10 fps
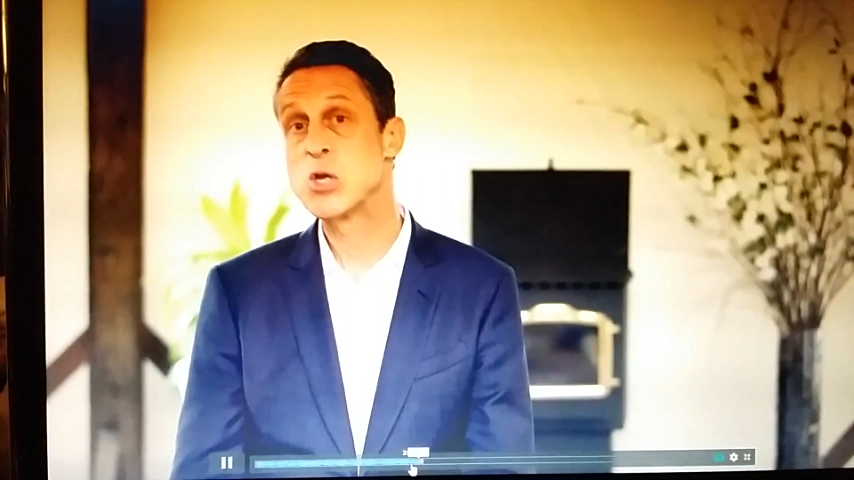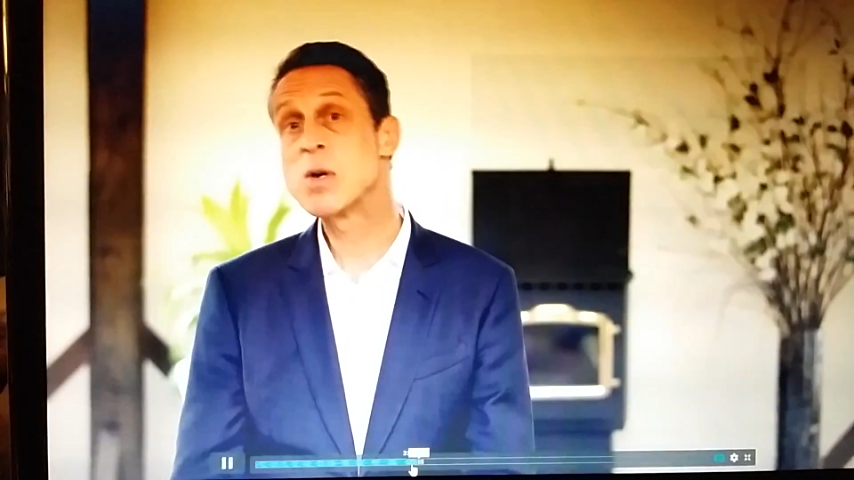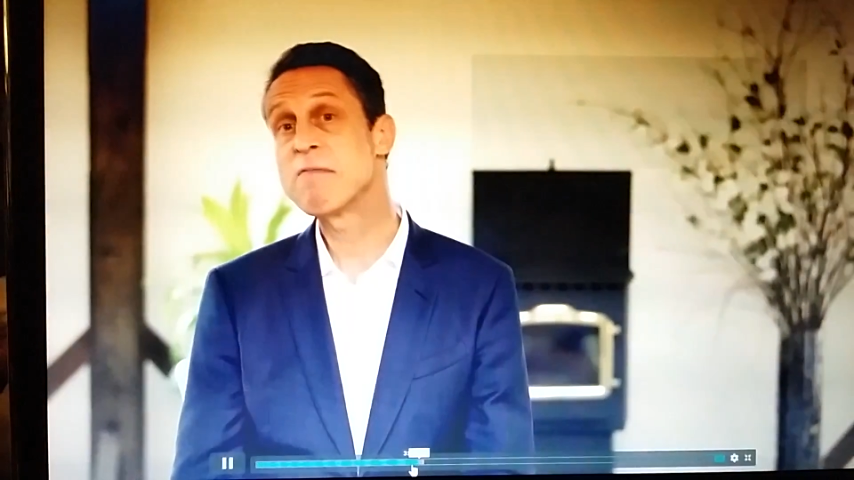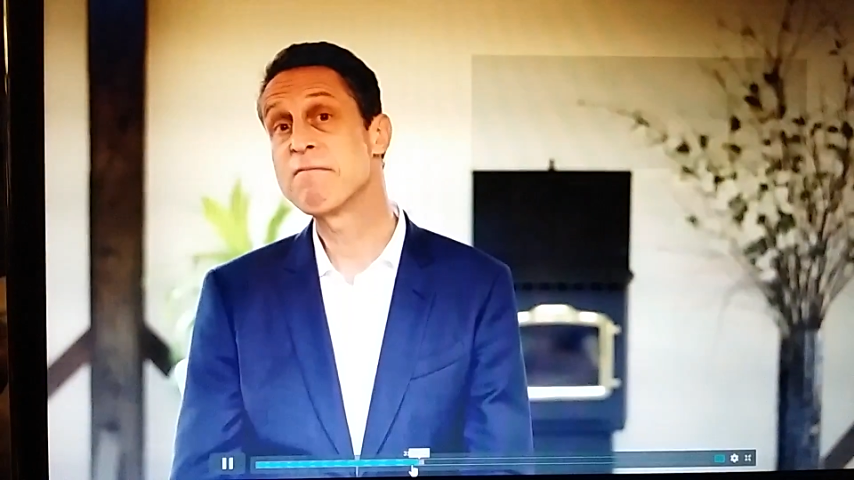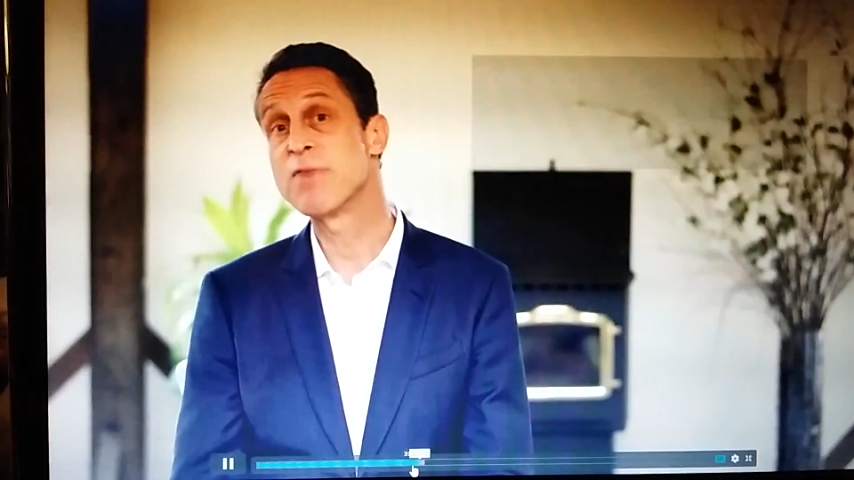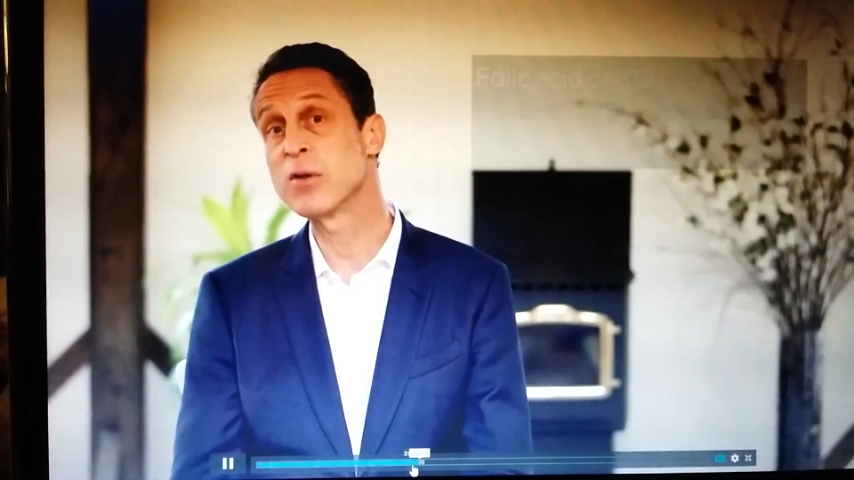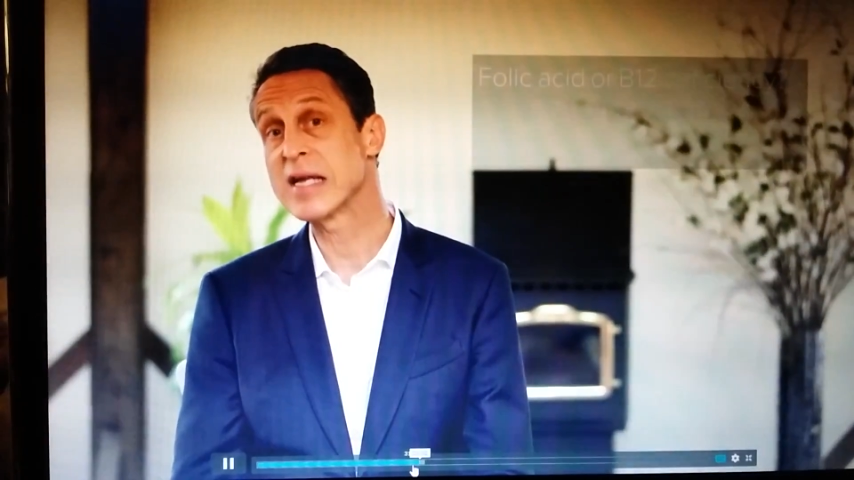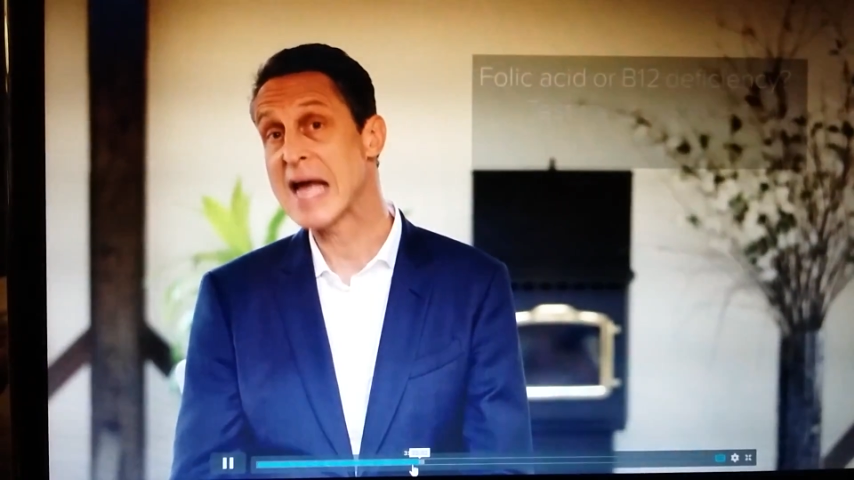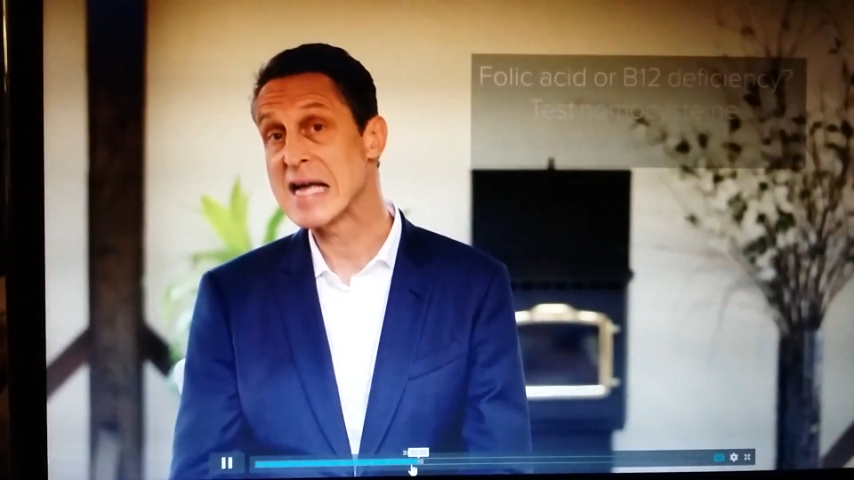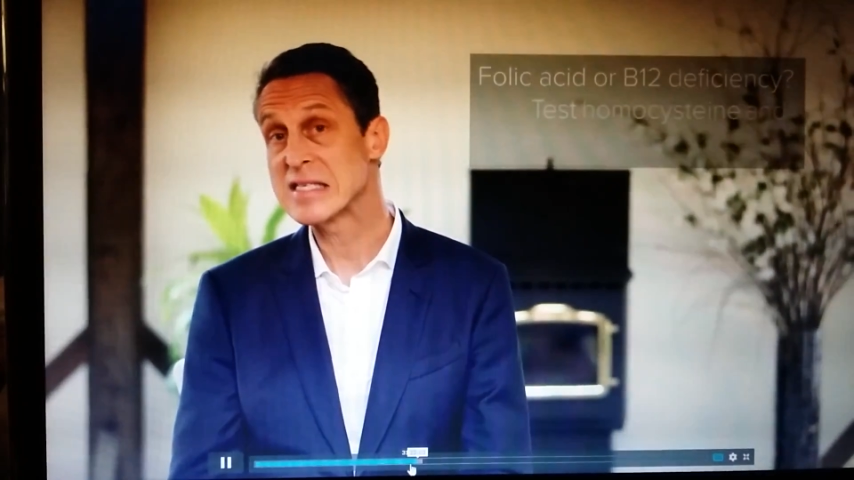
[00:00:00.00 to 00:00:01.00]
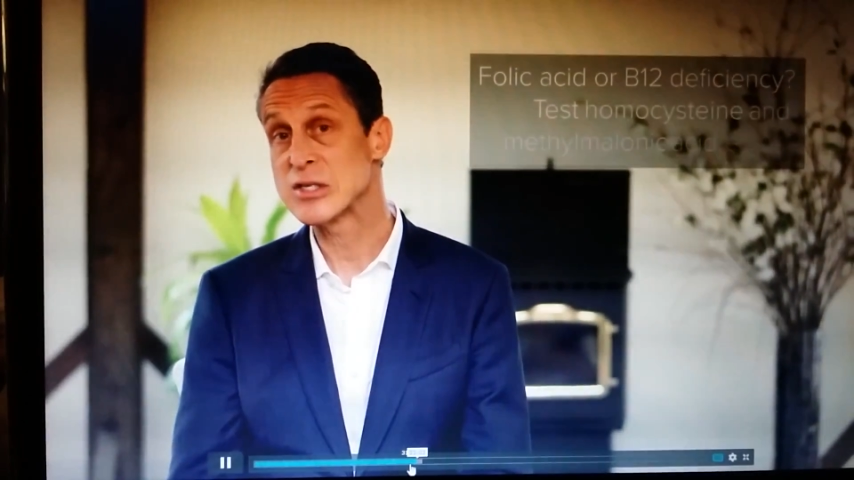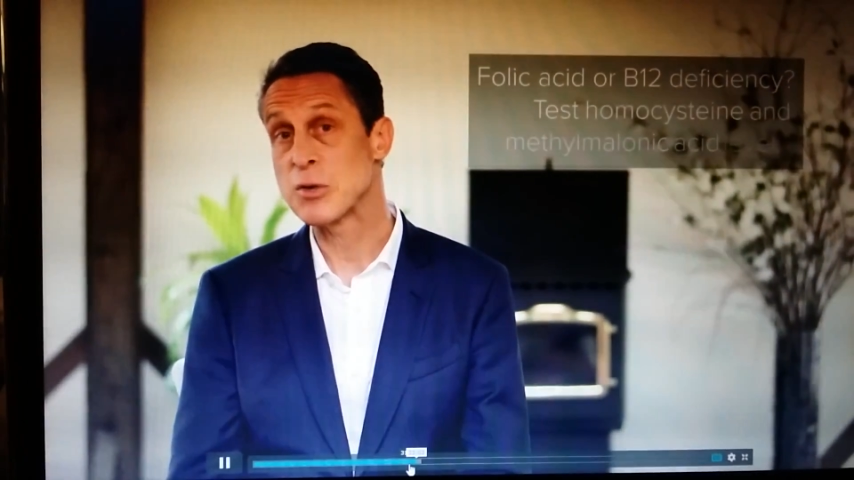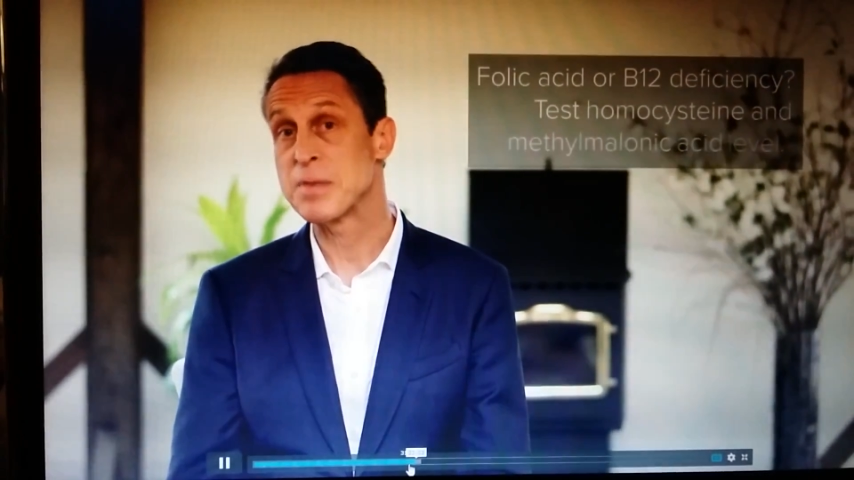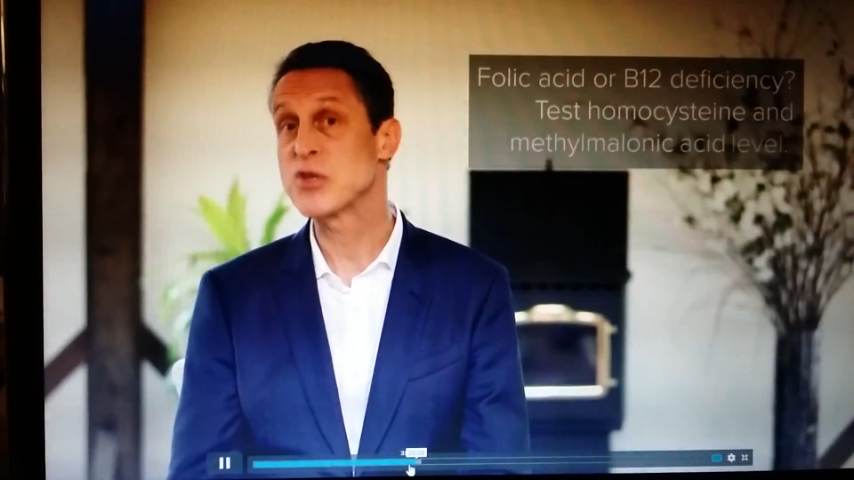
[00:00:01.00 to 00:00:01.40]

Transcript: Do you have folic acid or